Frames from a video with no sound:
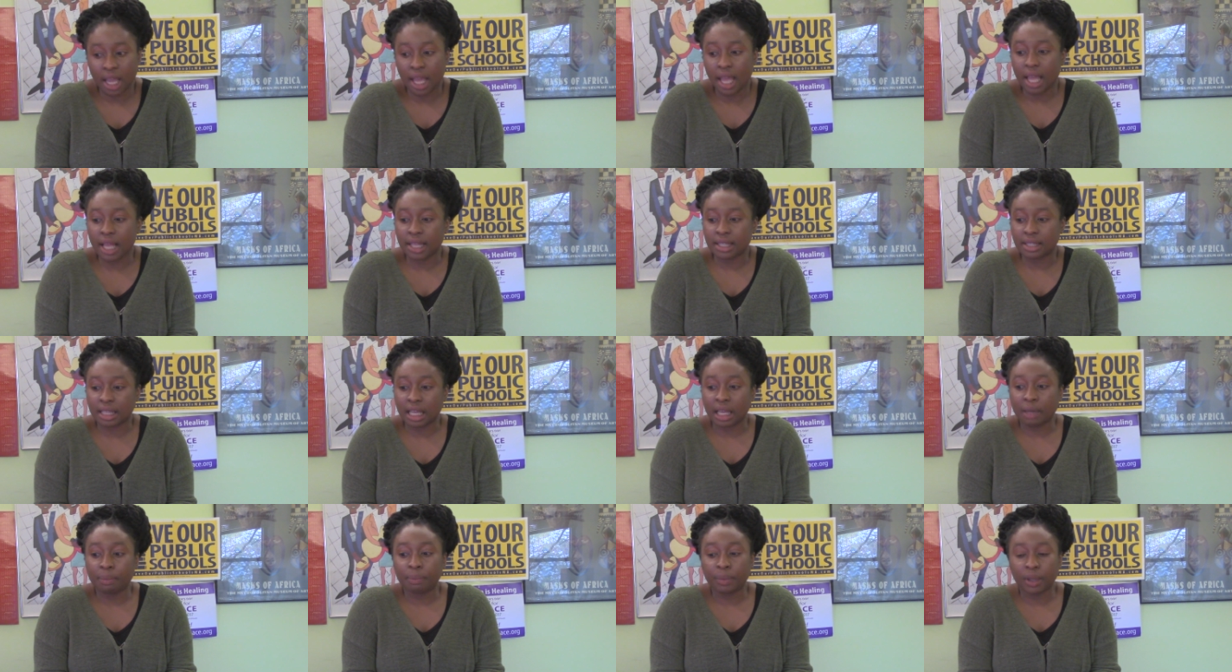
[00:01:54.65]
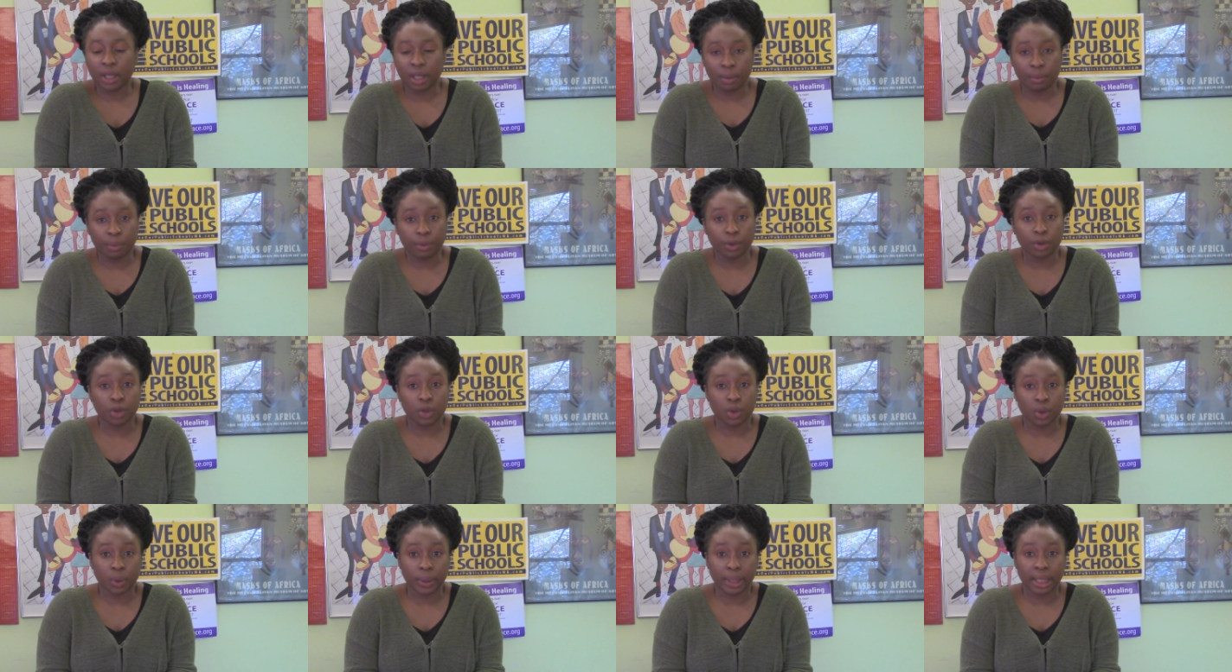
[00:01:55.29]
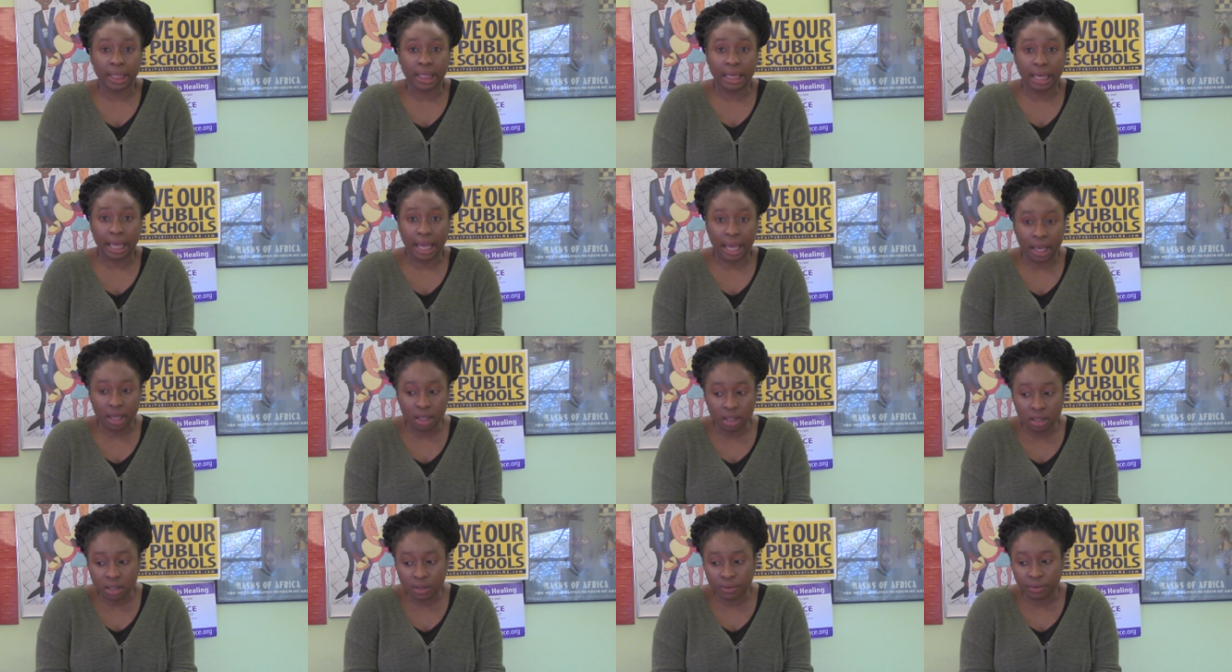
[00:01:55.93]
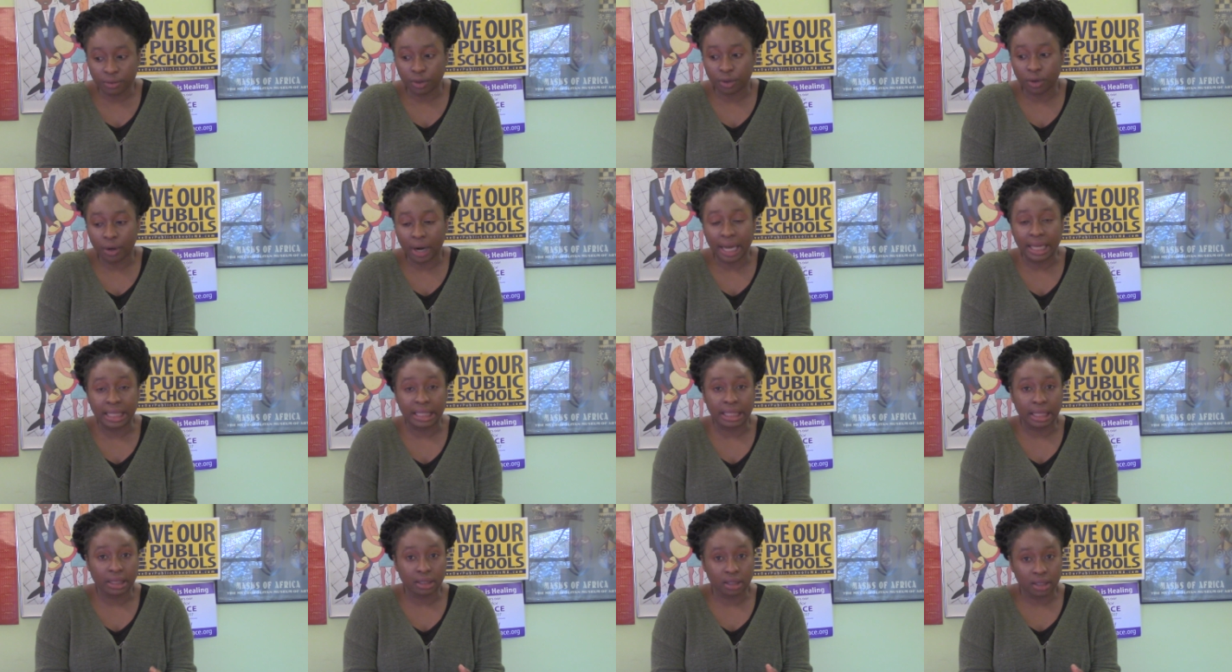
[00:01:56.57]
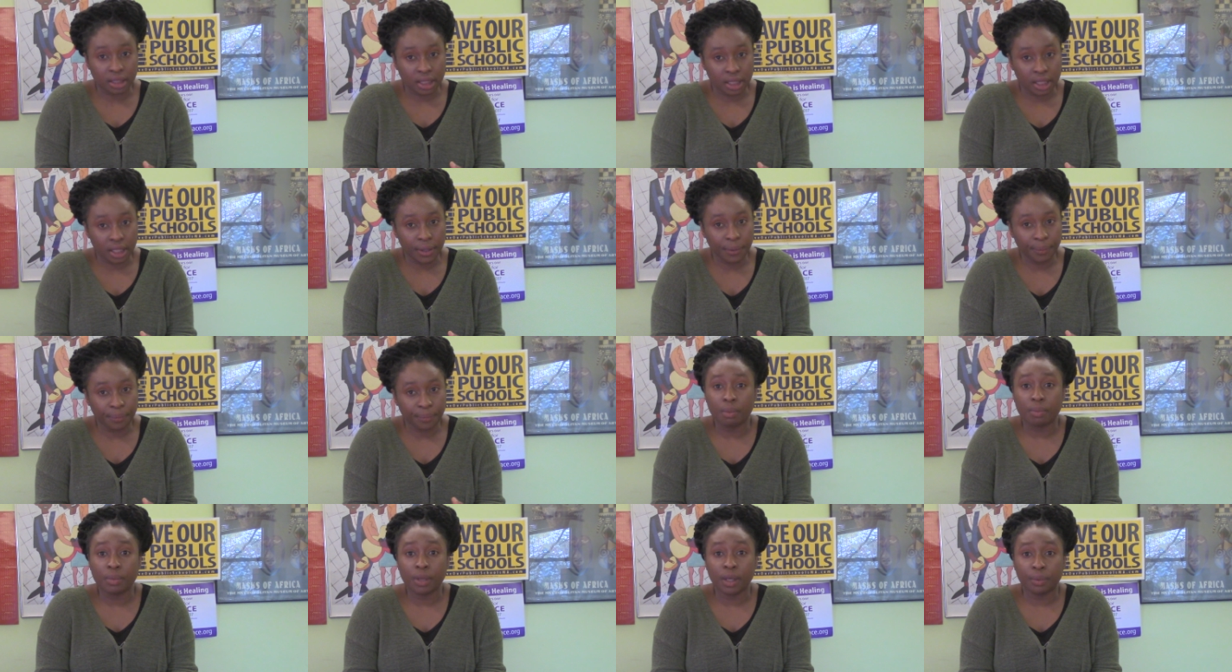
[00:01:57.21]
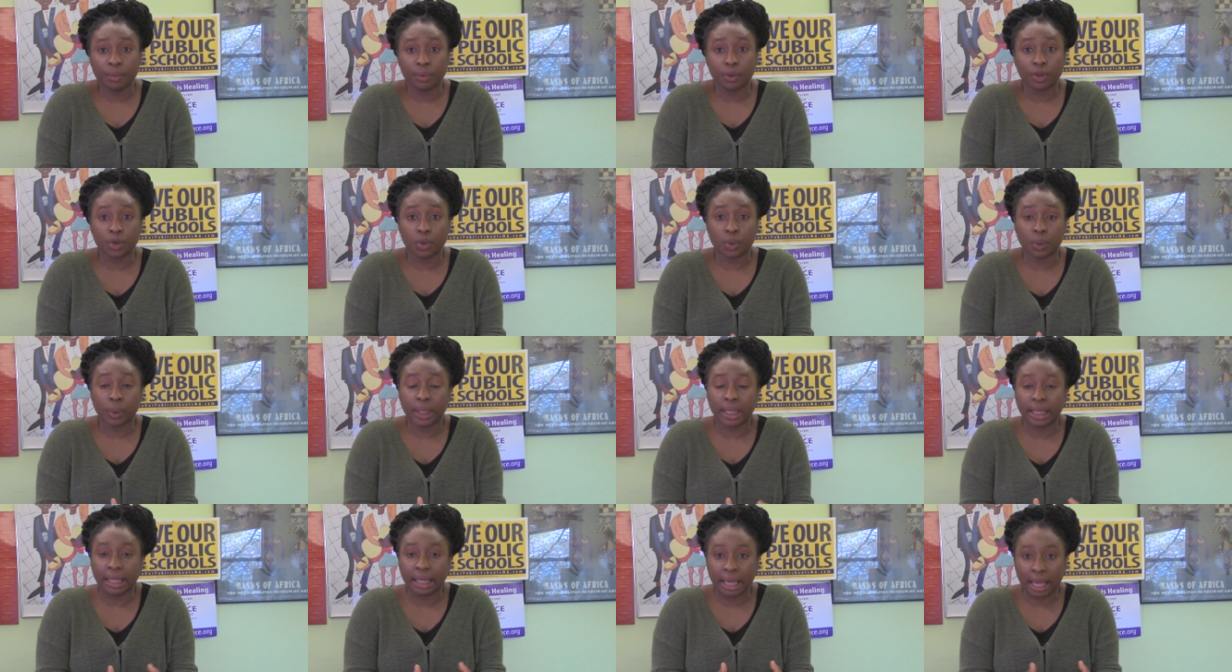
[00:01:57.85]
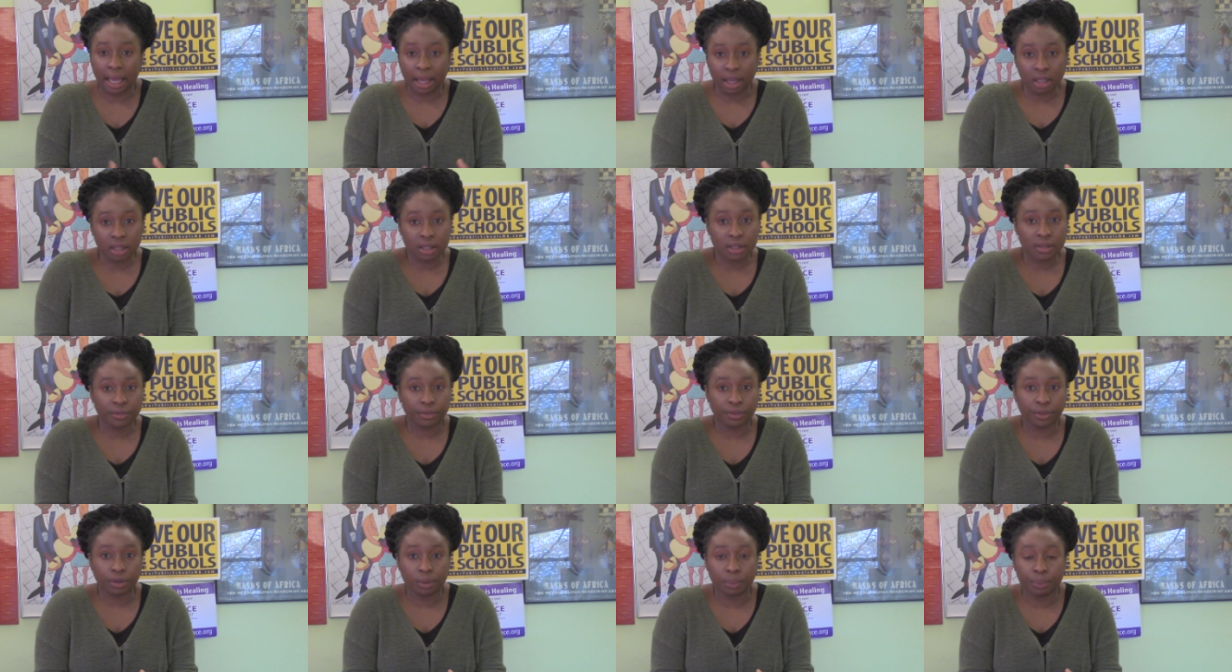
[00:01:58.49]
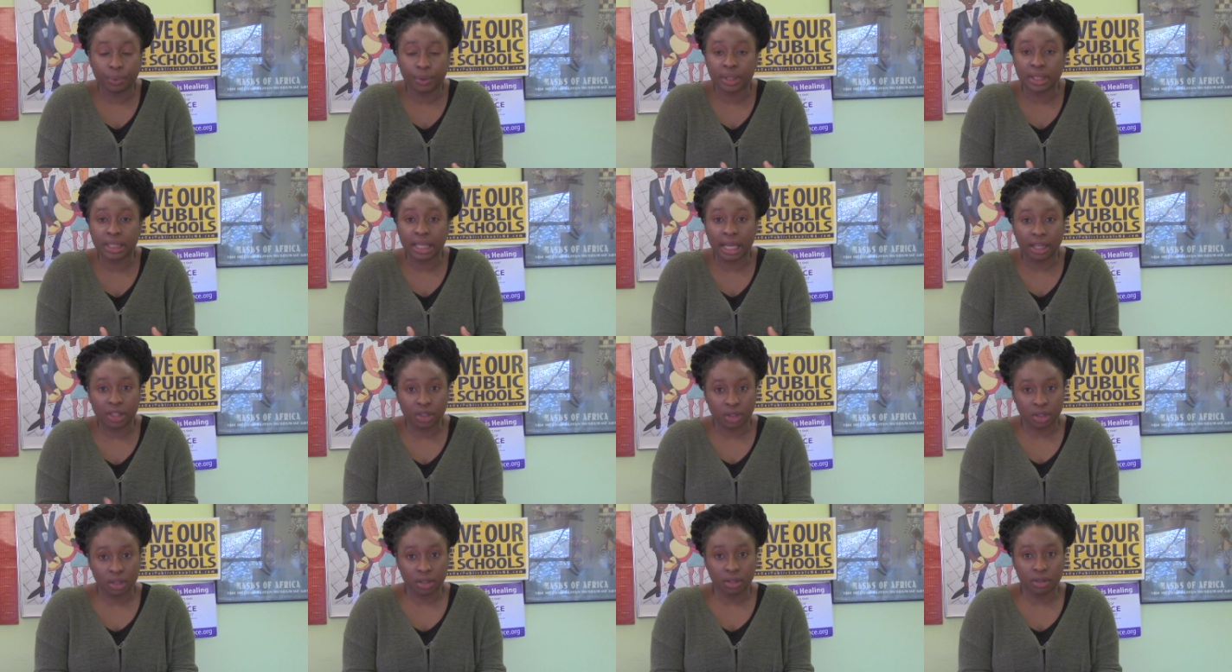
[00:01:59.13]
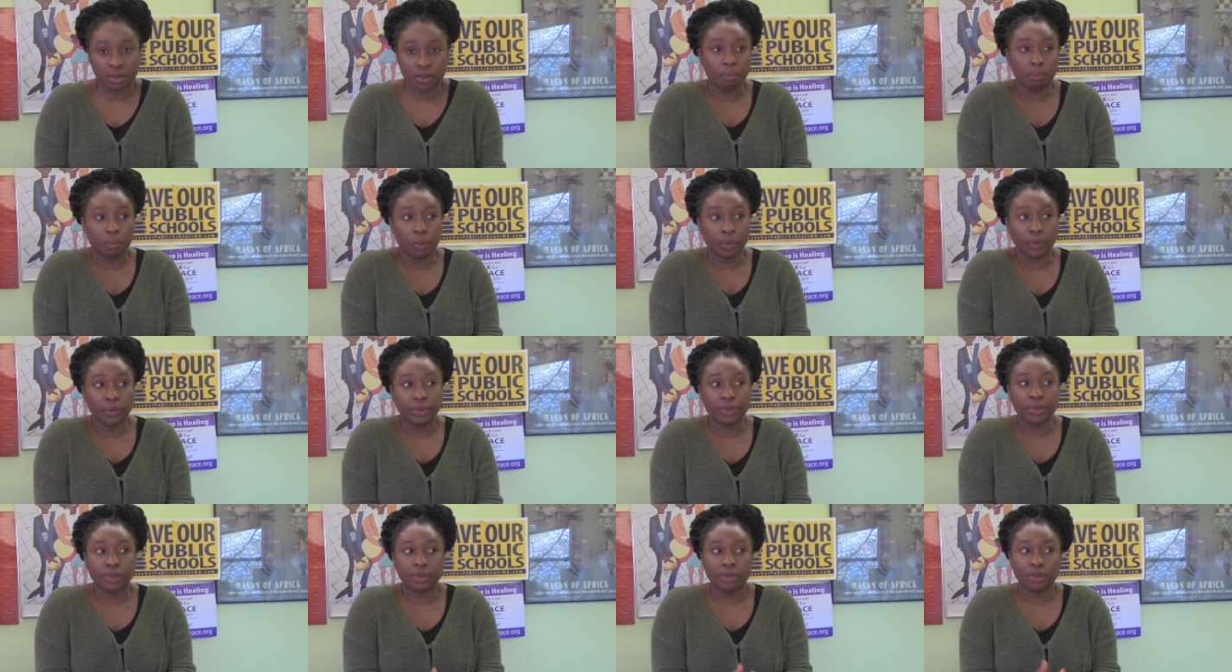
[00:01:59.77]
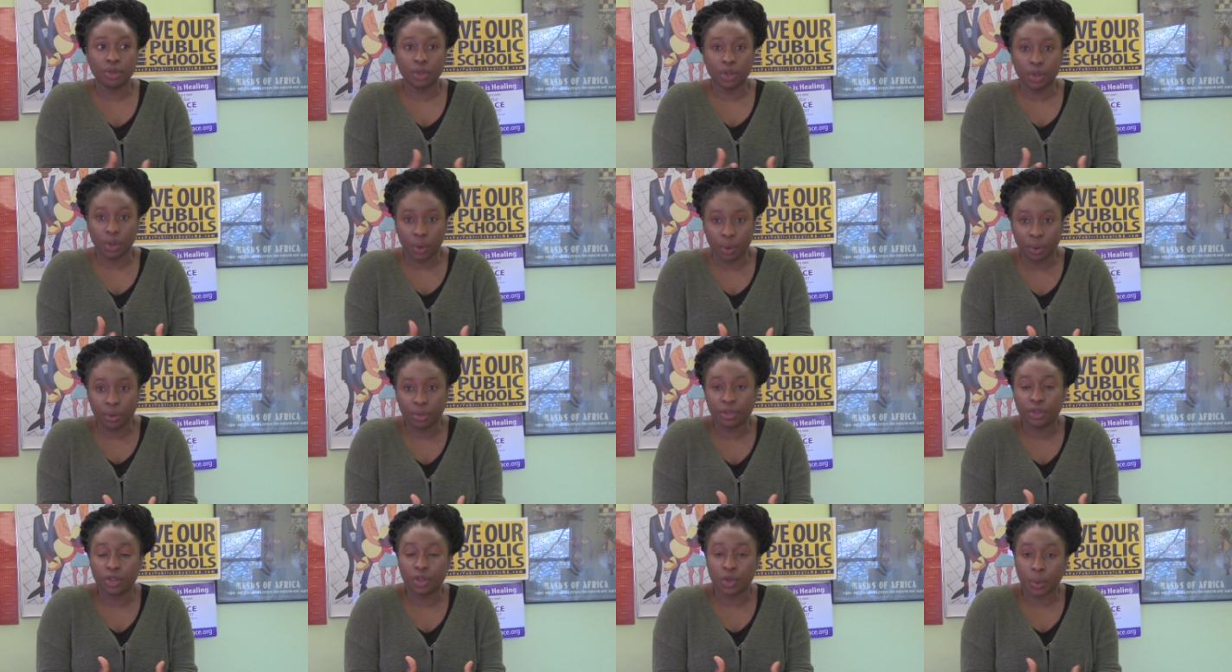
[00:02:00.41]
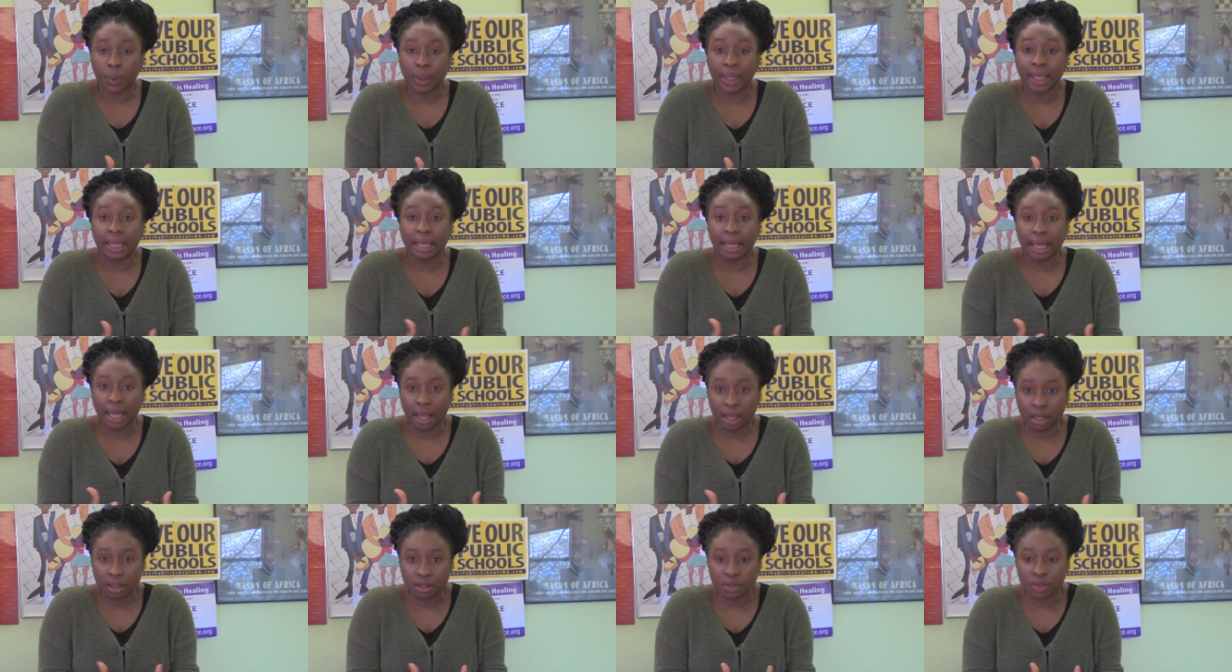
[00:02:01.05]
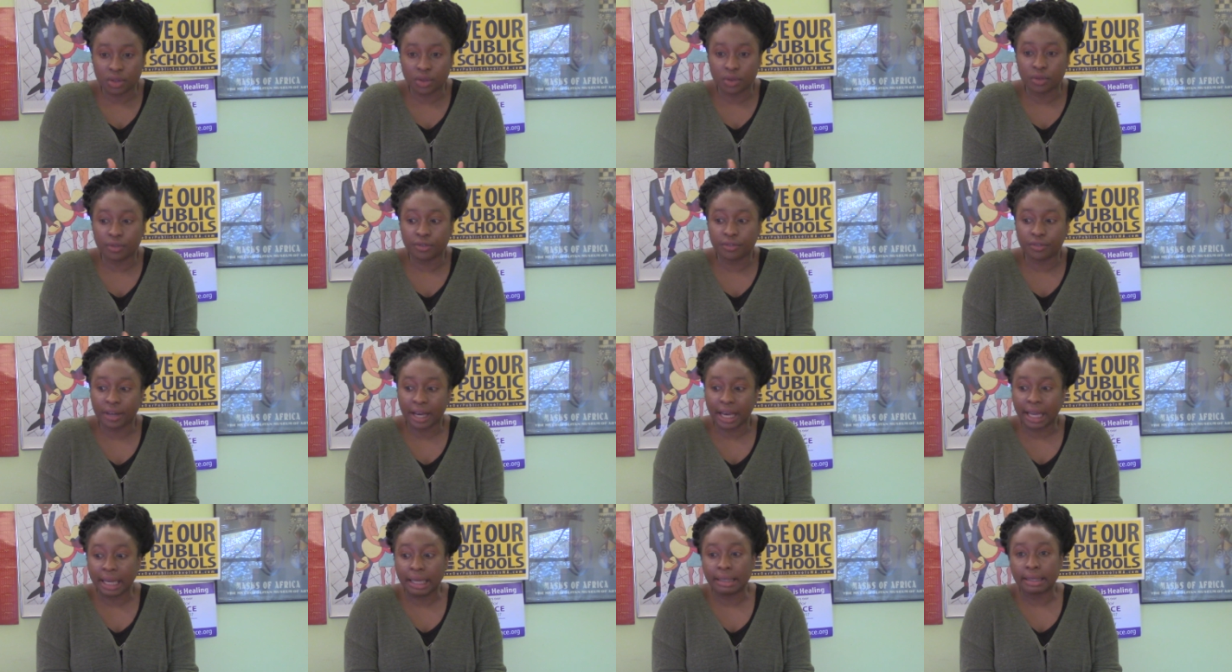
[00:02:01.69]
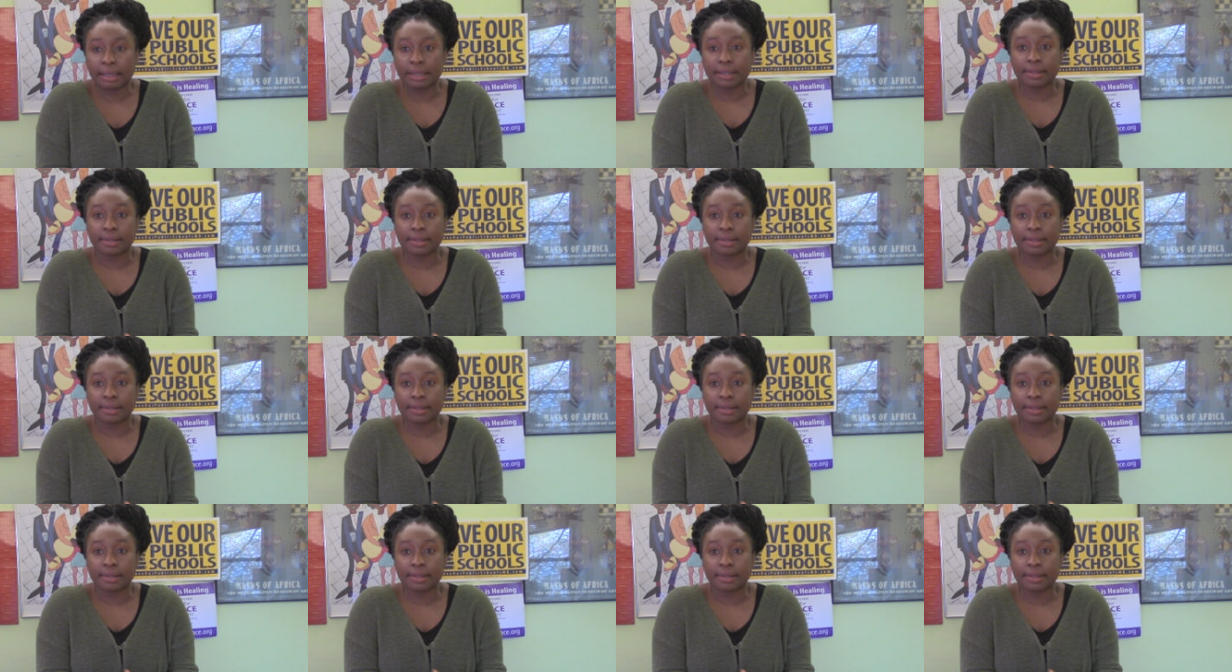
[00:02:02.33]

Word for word: is that people join gangs for identity, people join gangs for protections, most youth join gangs to find a